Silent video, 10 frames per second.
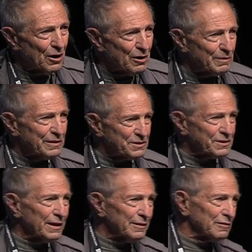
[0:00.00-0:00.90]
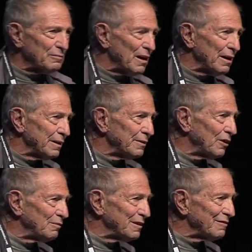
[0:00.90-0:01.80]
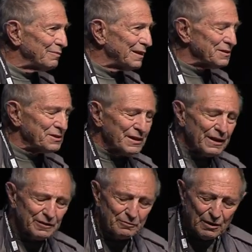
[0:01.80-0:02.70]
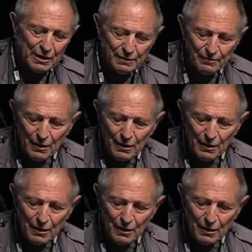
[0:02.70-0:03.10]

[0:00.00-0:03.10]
army standing by, an army of men standing by,